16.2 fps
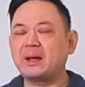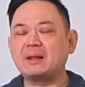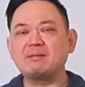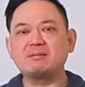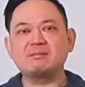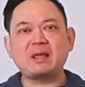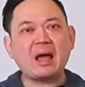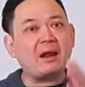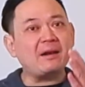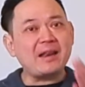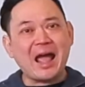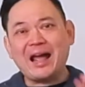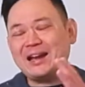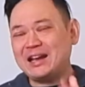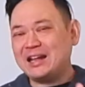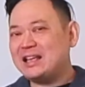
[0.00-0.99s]
and
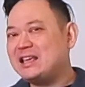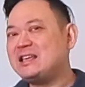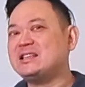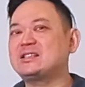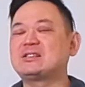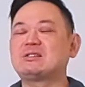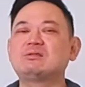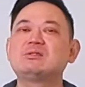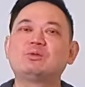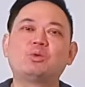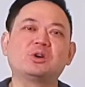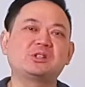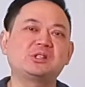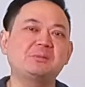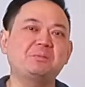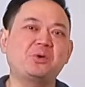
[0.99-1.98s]
that is
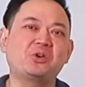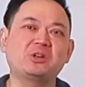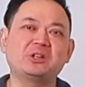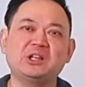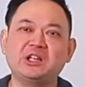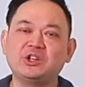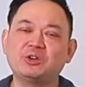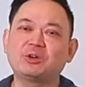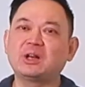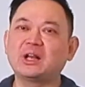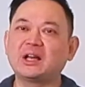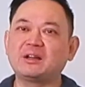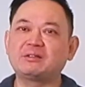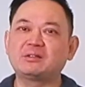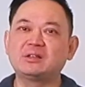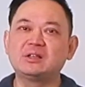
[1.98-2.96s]
what's important in your
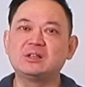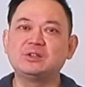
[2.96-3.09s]
life.